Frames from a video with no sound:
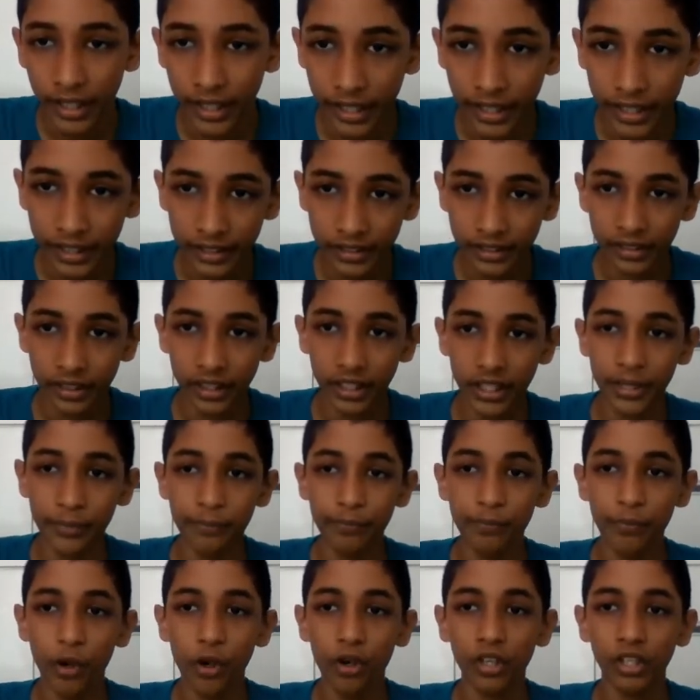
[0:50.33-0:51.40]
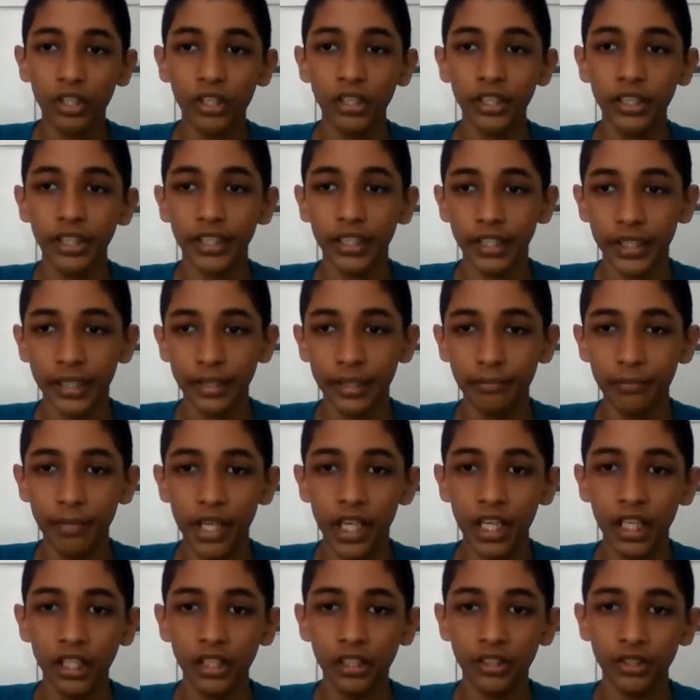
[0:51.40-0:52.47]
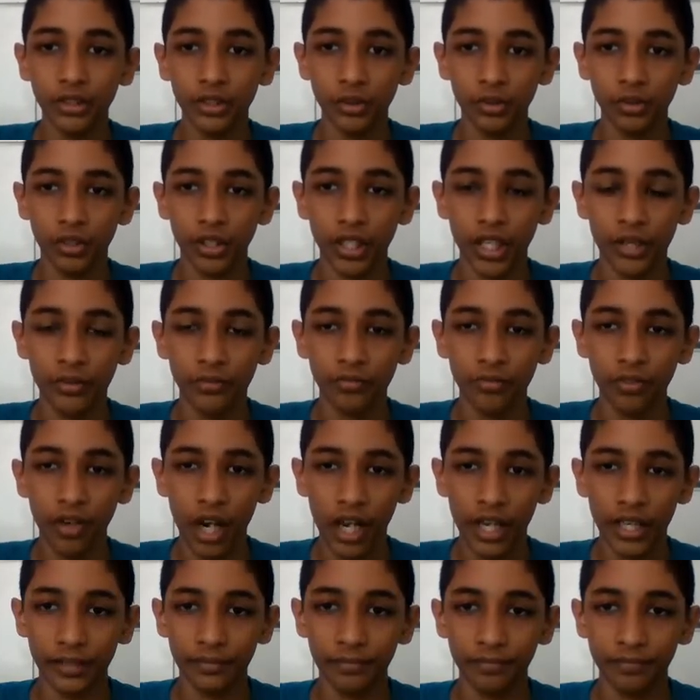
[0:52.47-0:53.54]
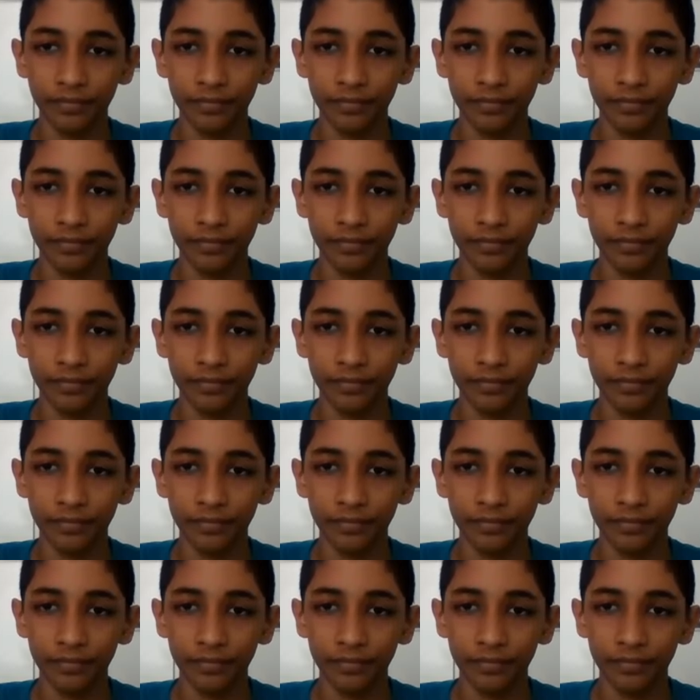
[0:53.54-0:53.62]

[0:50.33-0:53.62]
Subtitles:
is important email you can find.